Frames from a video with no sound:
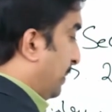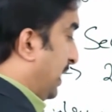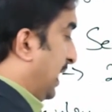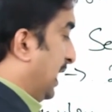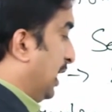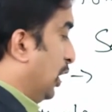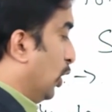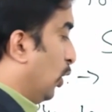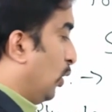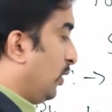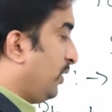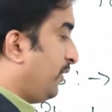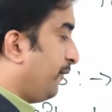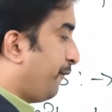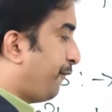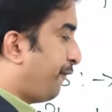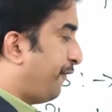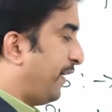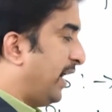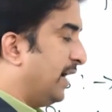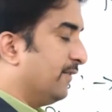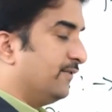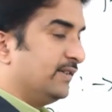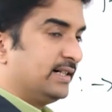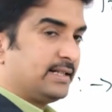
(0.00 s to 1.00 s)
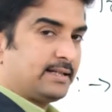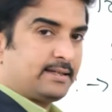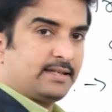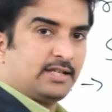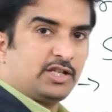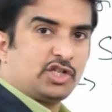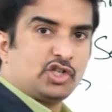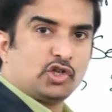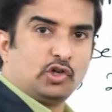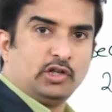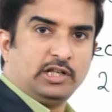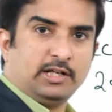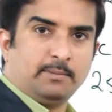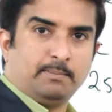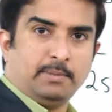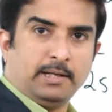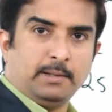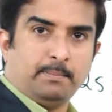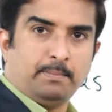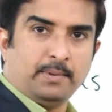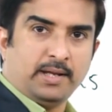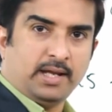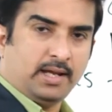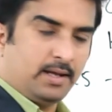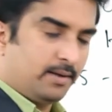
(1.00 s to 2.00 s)
Preload favors systolic
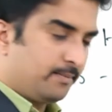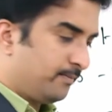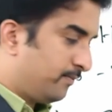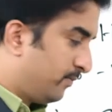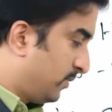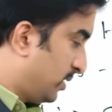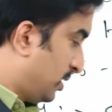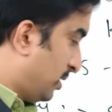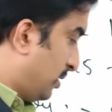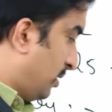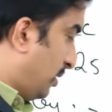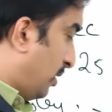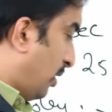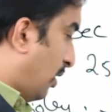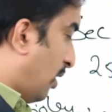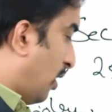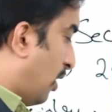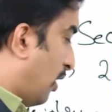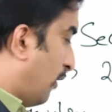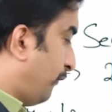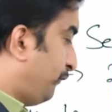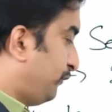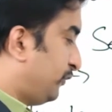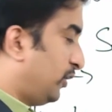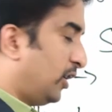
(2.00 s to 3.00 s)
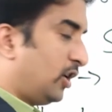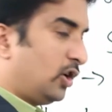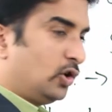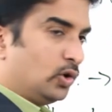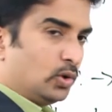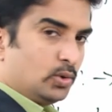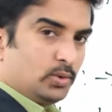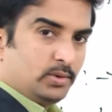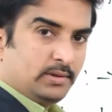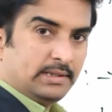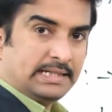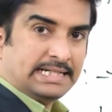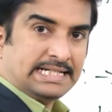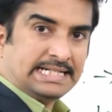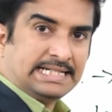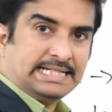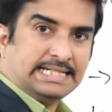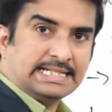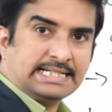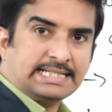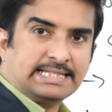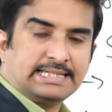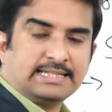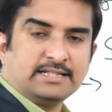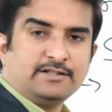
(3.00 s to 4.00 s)
BP. Afterload
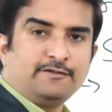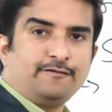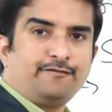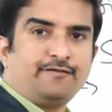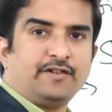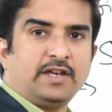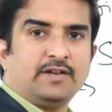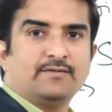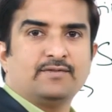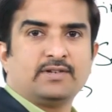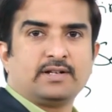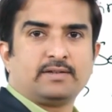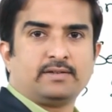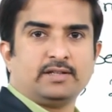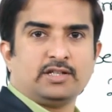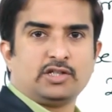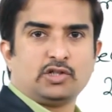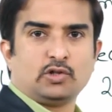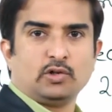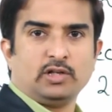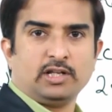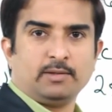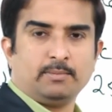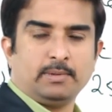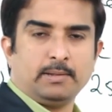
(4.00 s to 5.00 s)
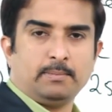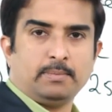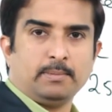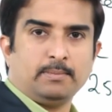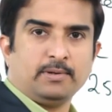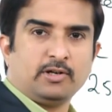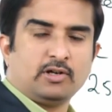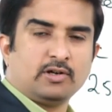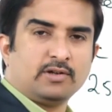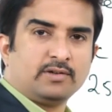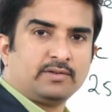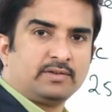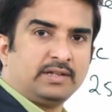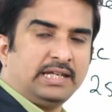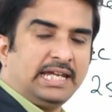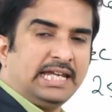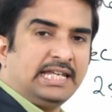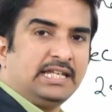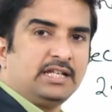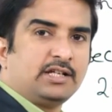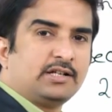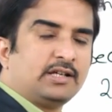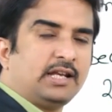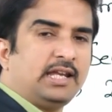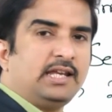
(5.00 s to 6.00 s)
doesn't favor systolic BP because
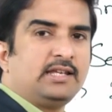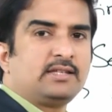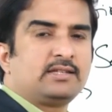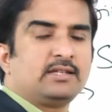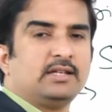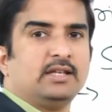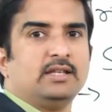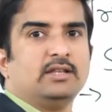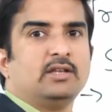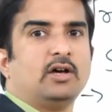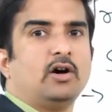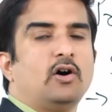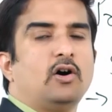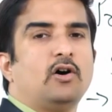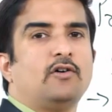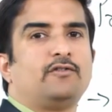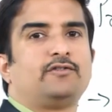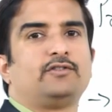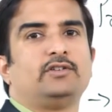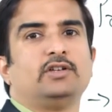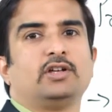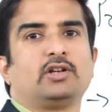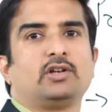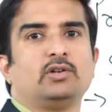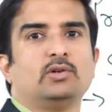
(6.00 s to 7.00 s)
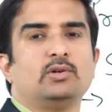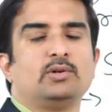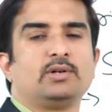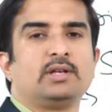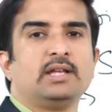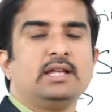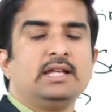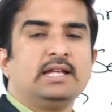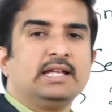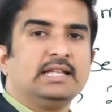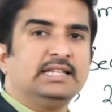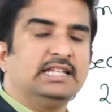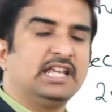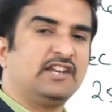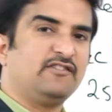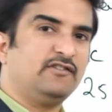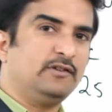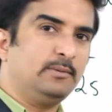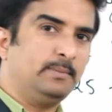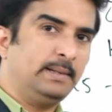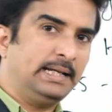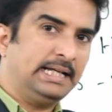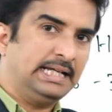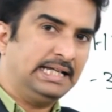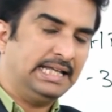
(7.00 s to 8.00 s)
increase in afterload, there
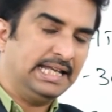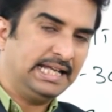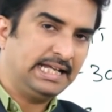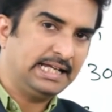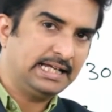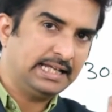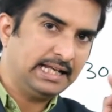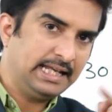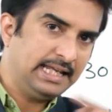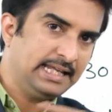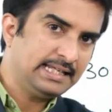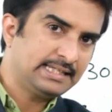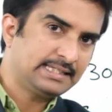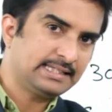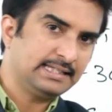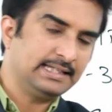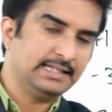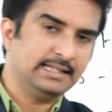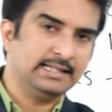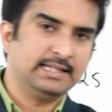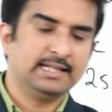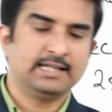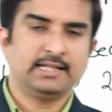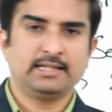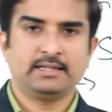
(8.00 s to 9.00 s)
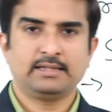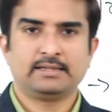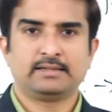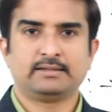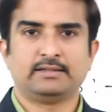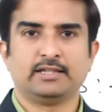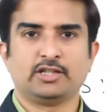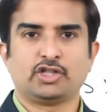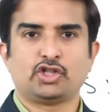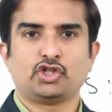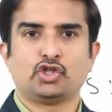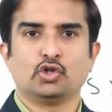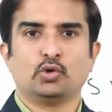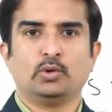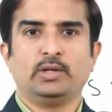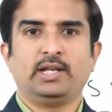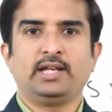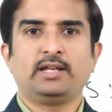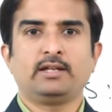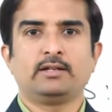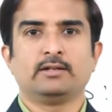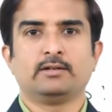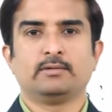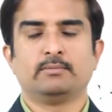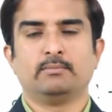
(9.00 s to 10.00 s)
will be decrease in the
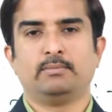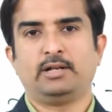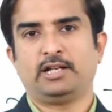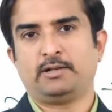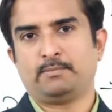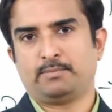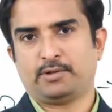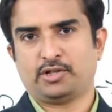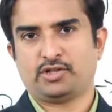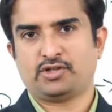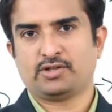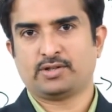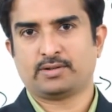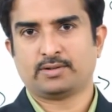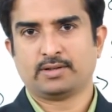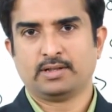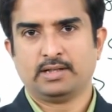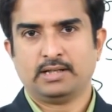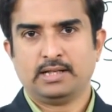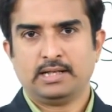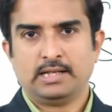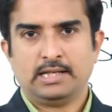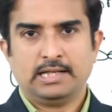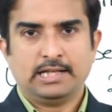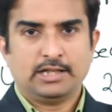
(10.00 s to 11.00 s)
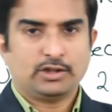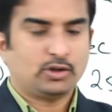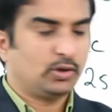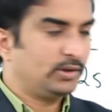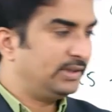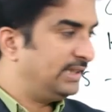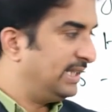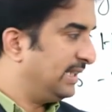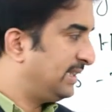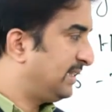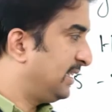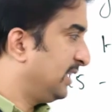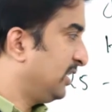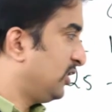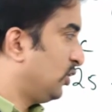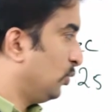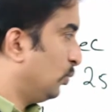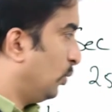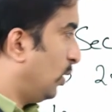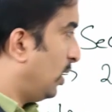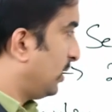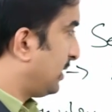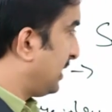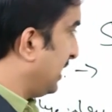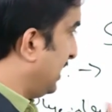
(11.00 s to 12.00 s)
systolic blood pressure. So this is
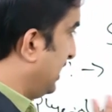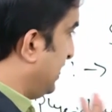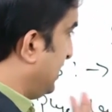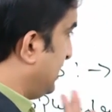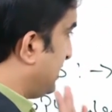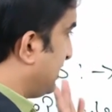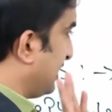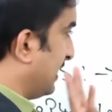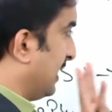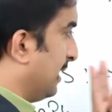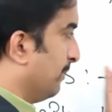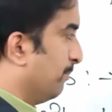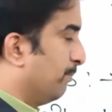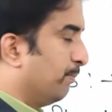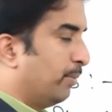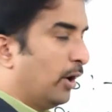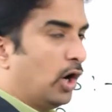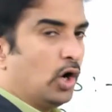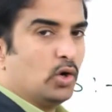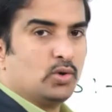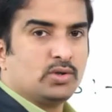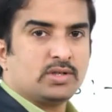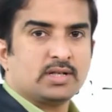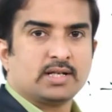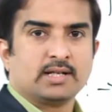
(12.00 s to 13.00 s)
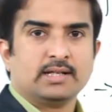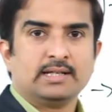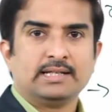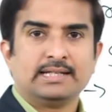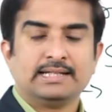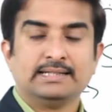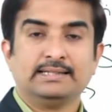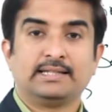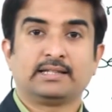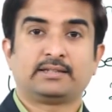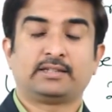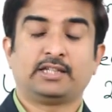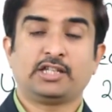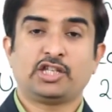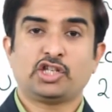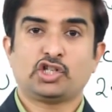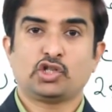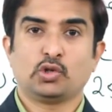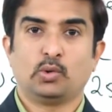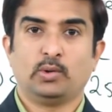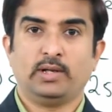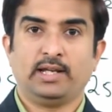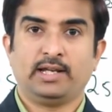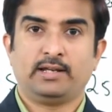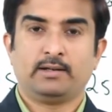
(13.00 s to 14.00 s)
what is about the
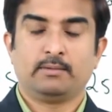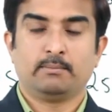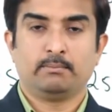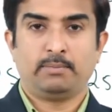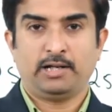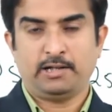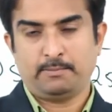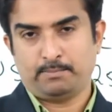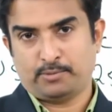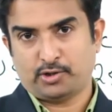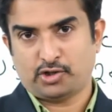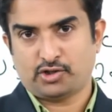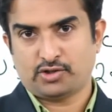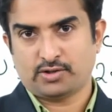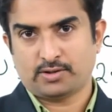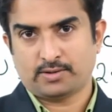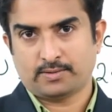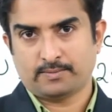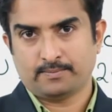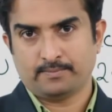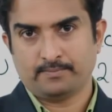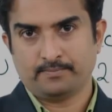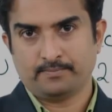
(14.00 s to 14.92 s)
systolic blood pressure.